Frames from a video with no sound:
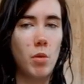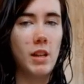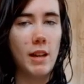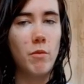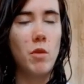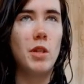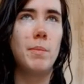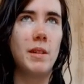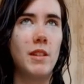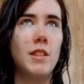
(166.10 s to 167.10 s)
book I was,
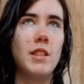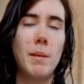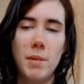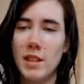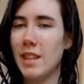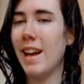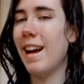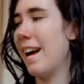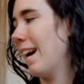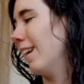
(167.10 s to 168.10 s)
because I picked
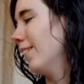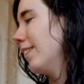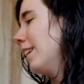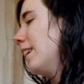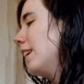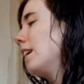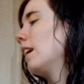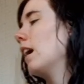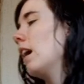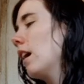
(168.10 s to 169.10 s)
that out.
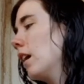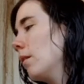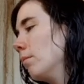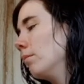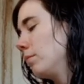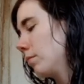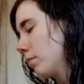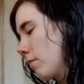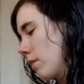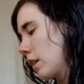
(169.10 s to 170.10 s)

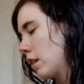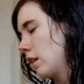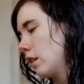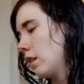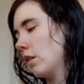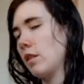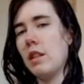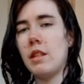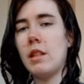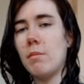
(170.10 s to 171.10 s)
Now
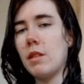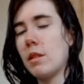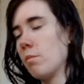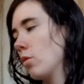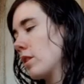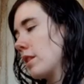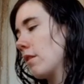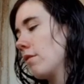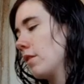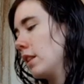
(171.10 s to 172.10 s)
there's some more
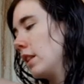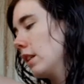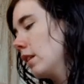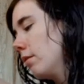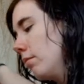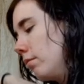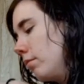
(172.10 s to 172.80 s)
stuff in here.